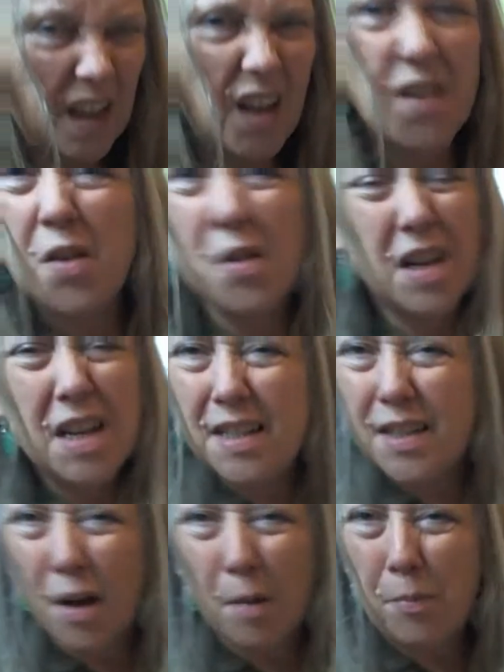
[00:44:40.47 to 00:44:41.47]
And you can
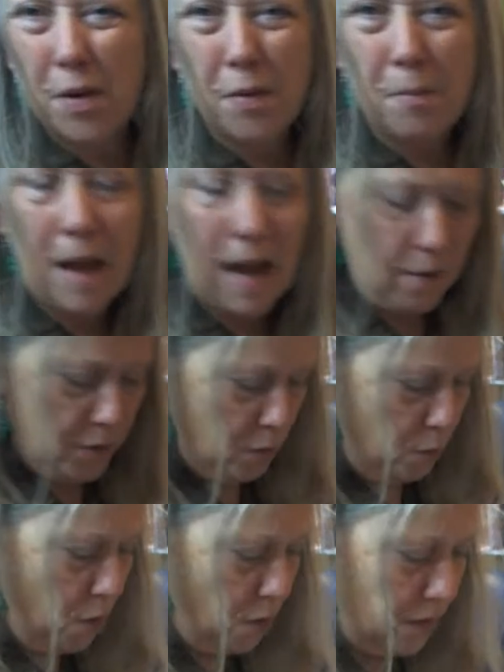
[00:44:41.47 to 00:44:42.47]
interpret them how you
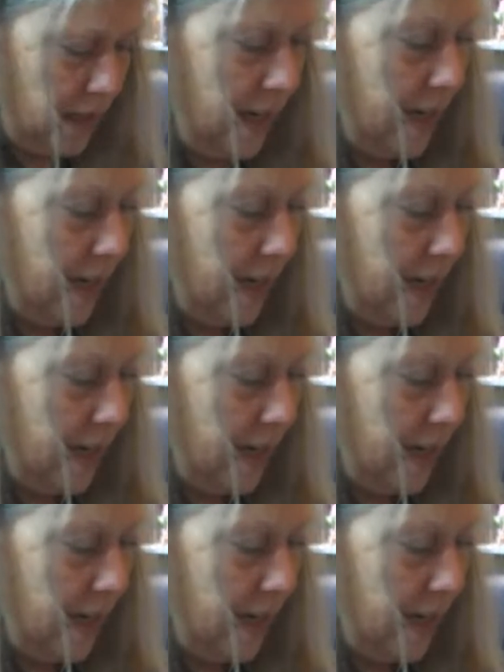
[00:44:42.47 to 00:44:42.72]
want.